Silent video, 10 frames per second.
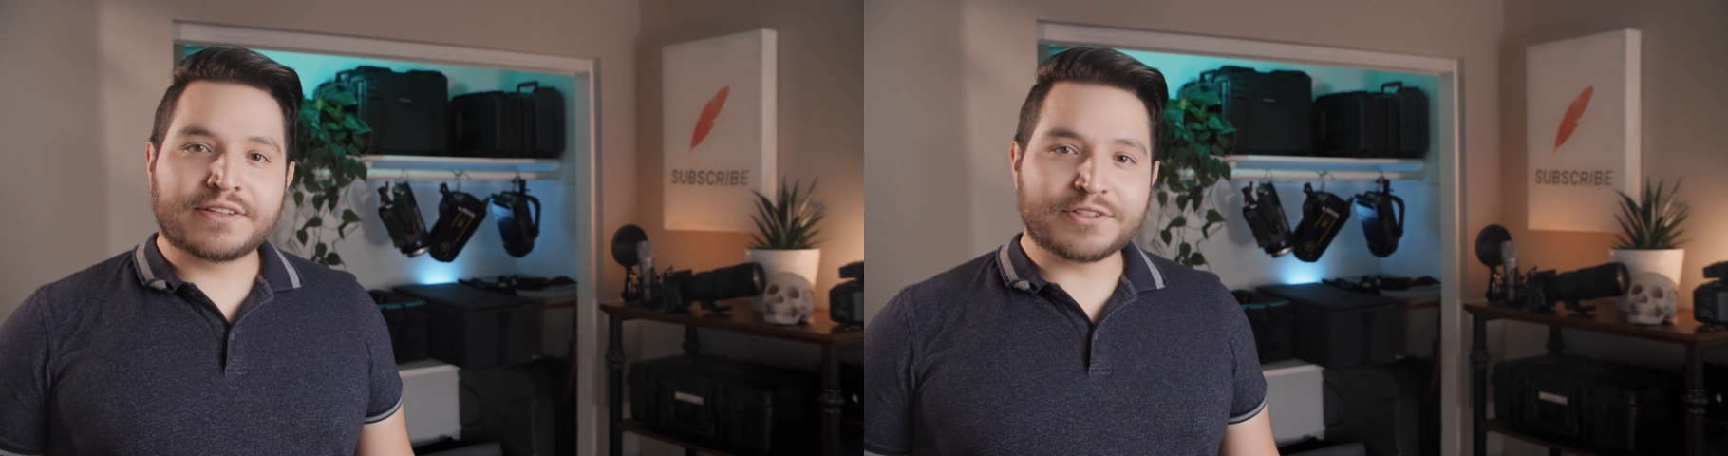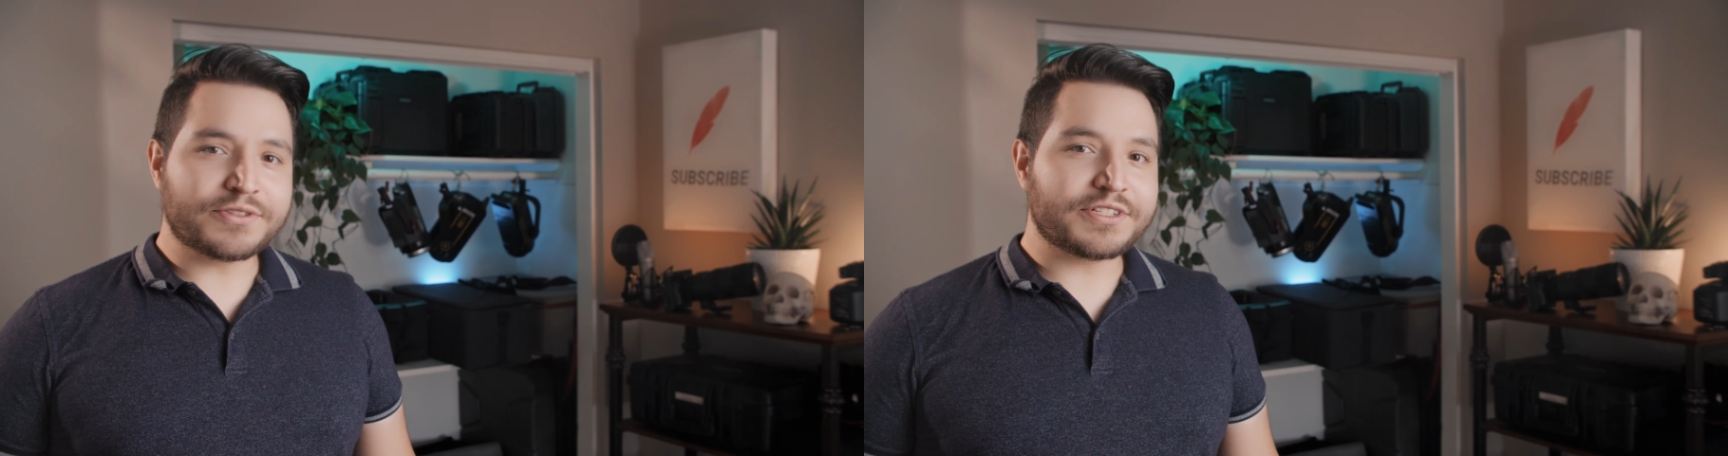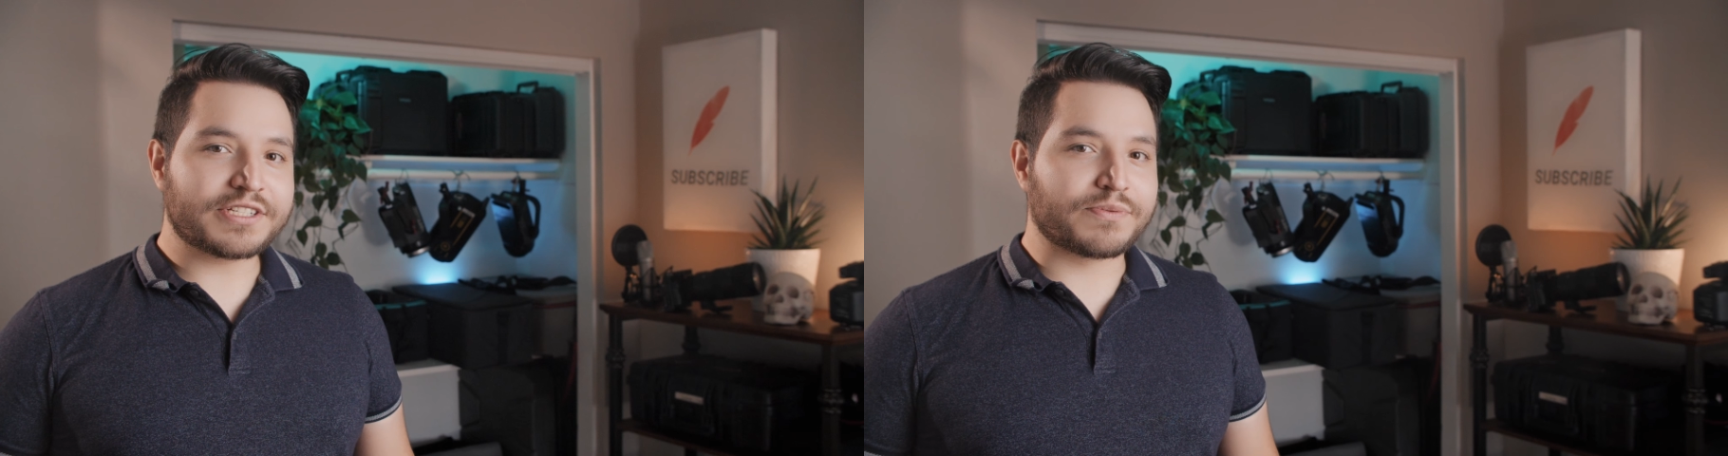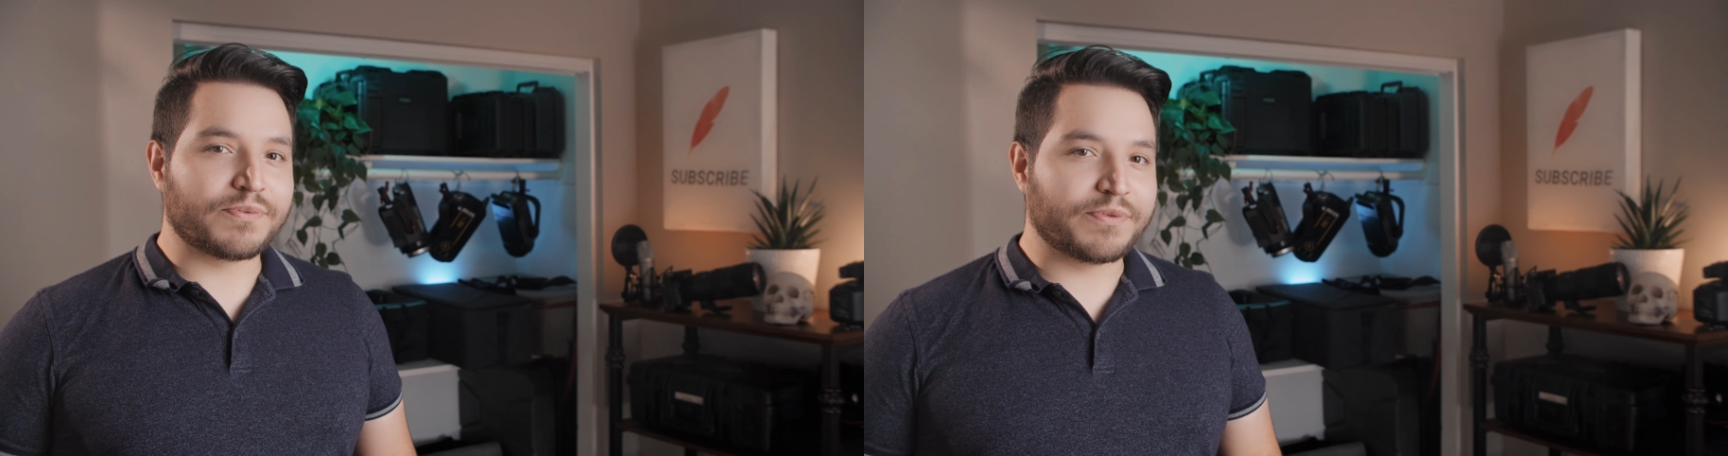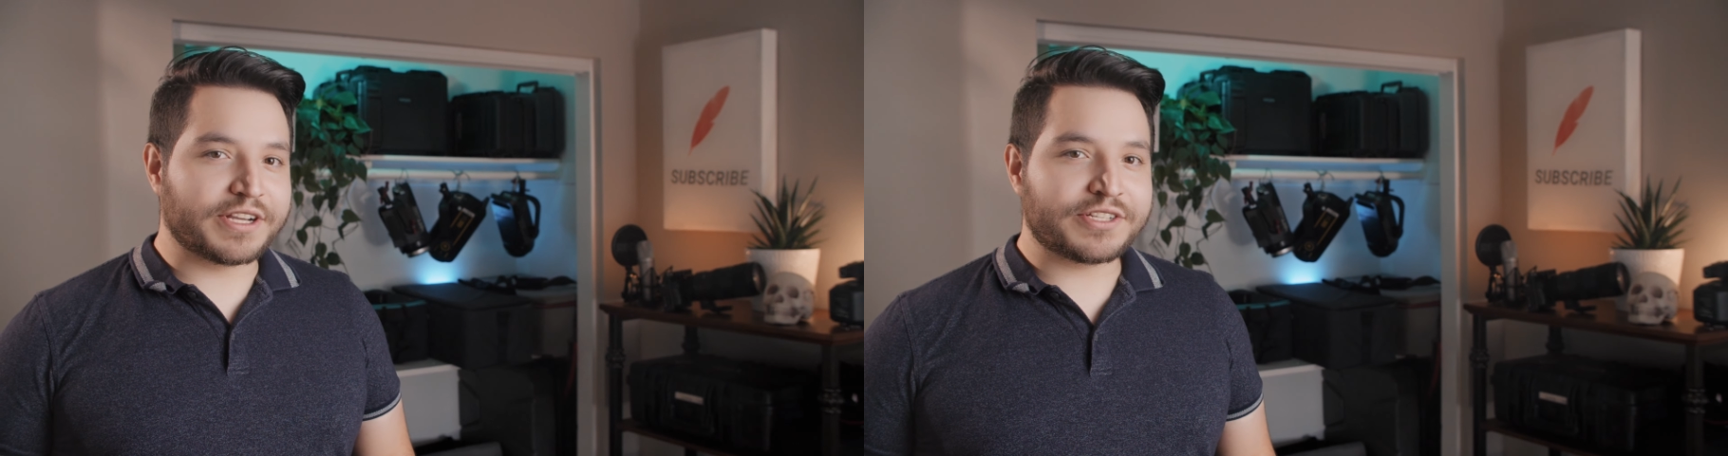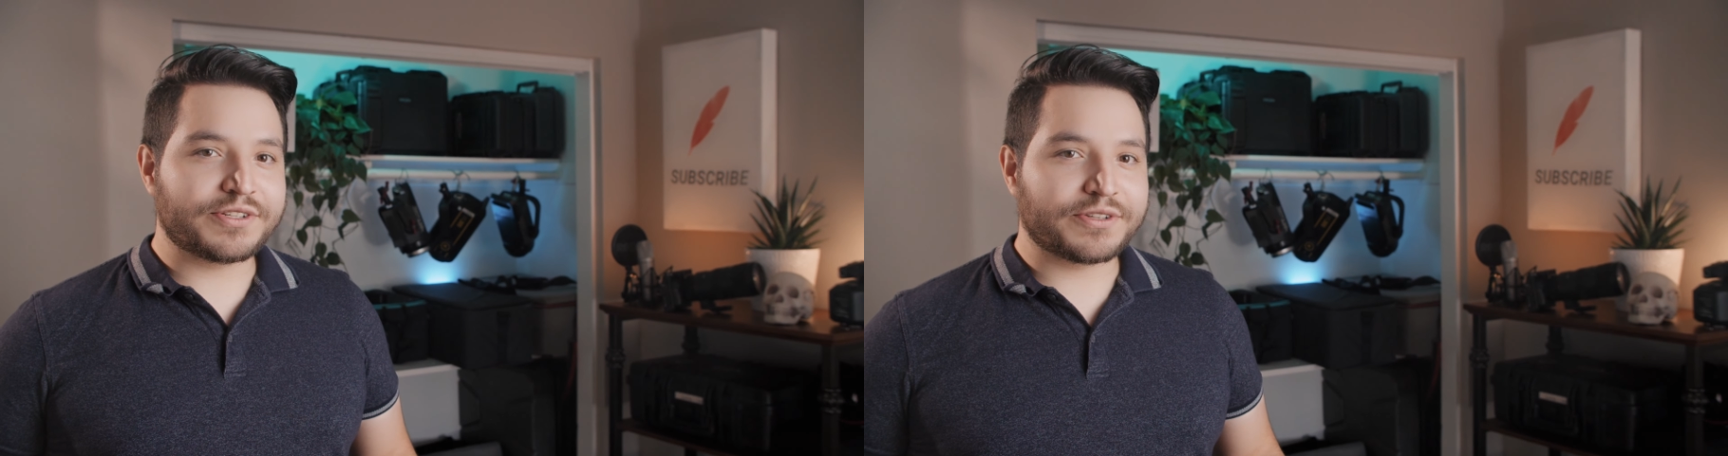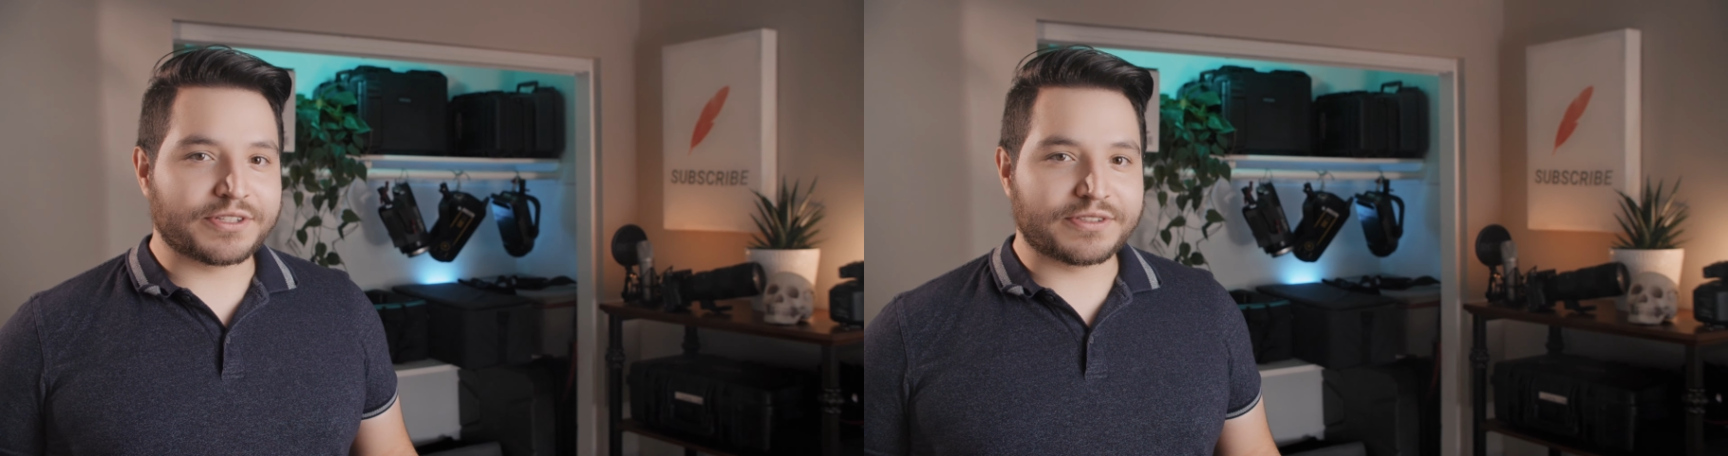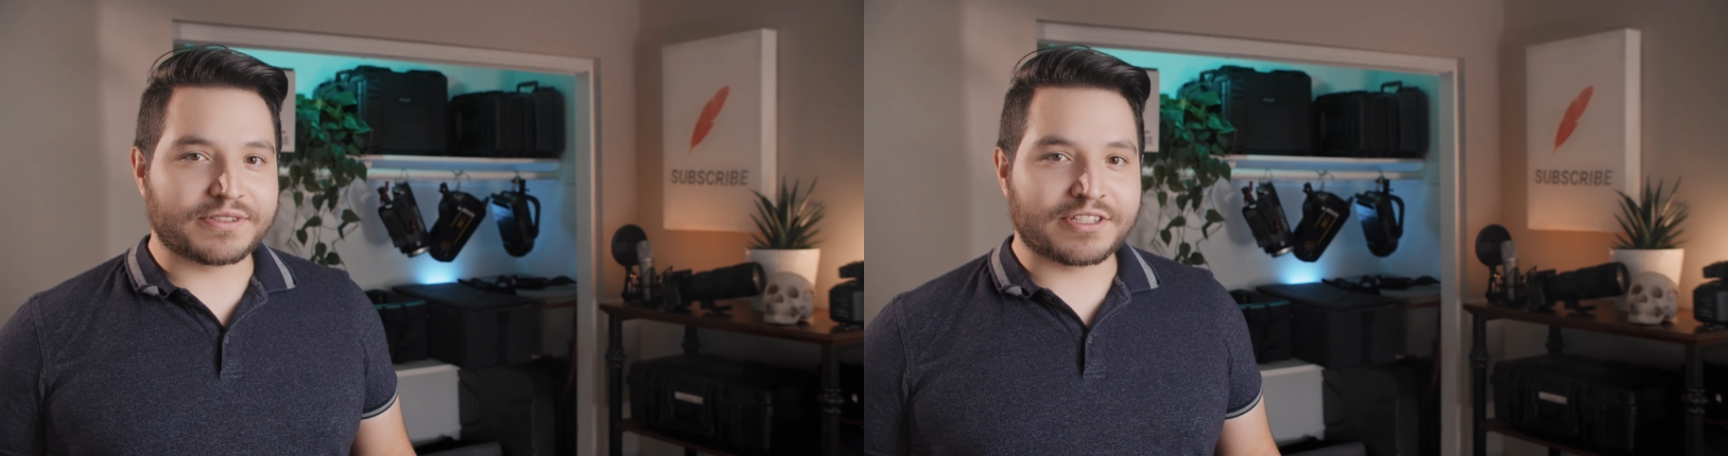Don't you just wish you
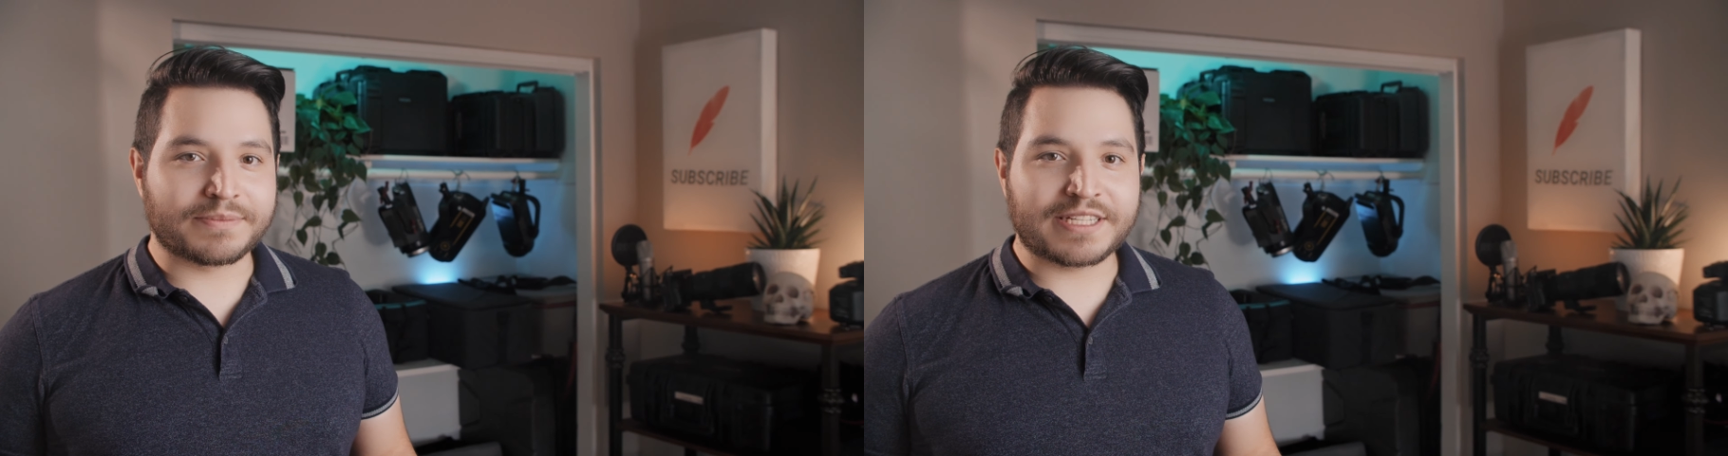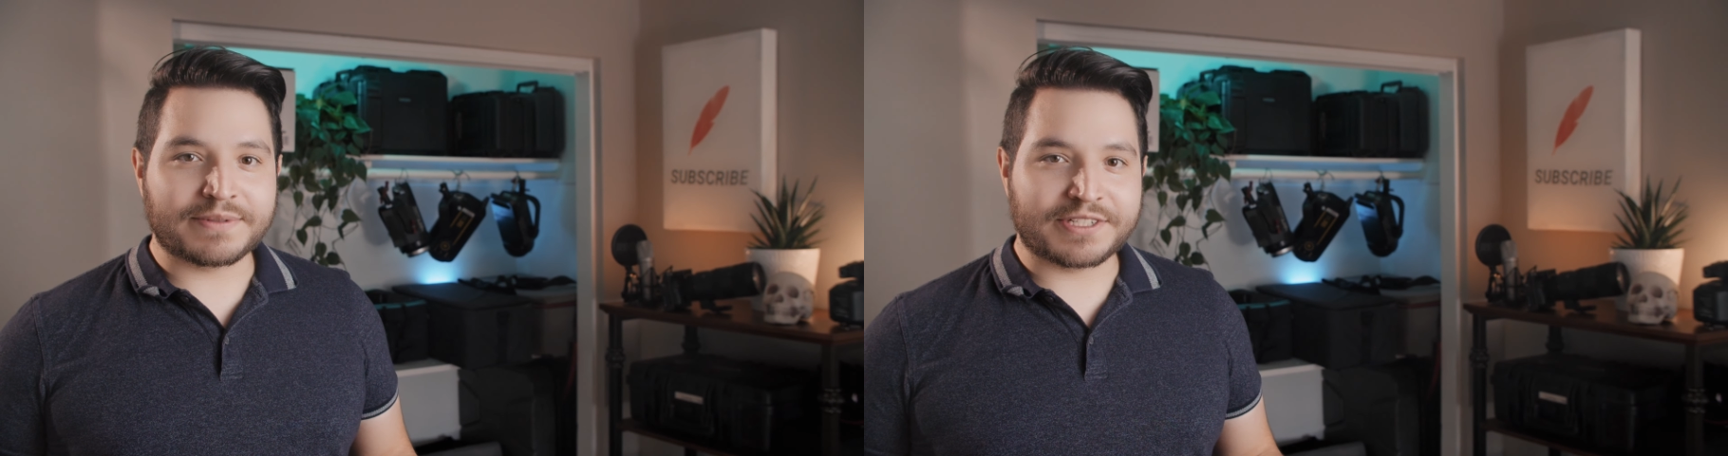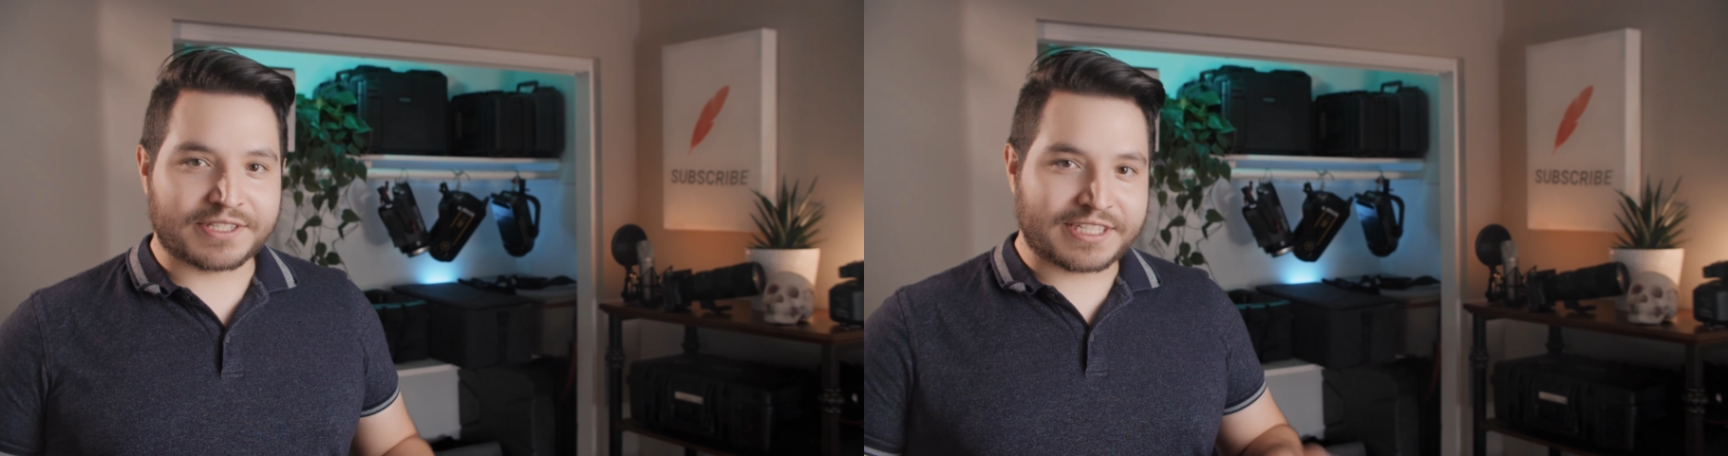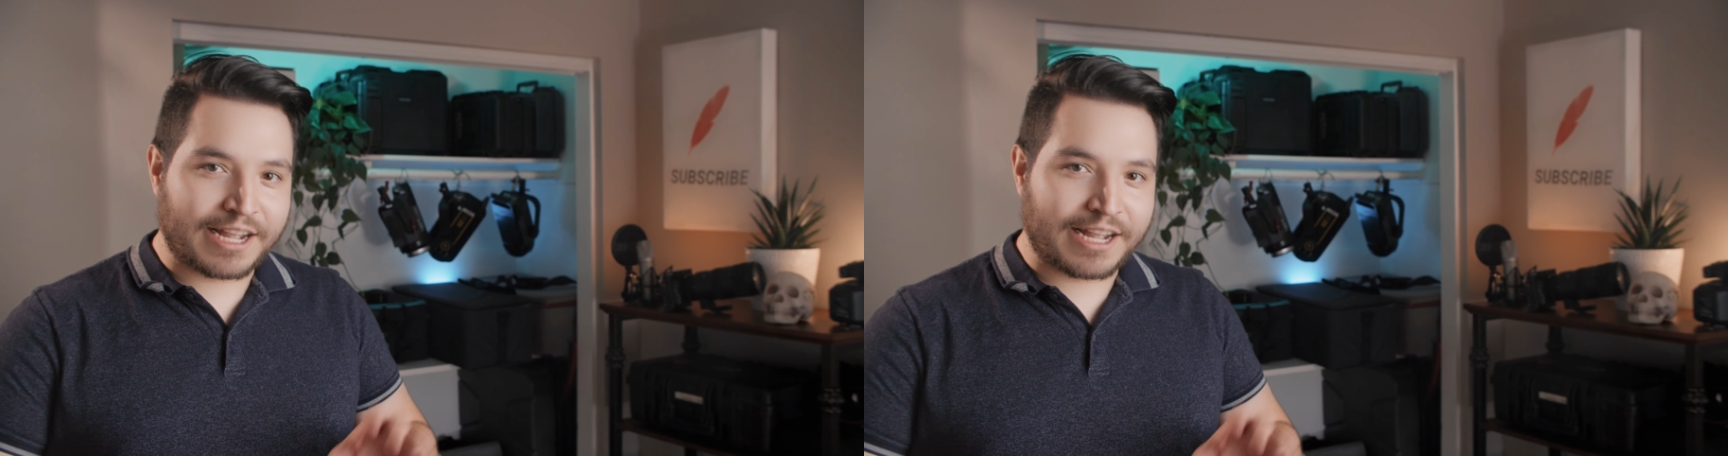could sometimes just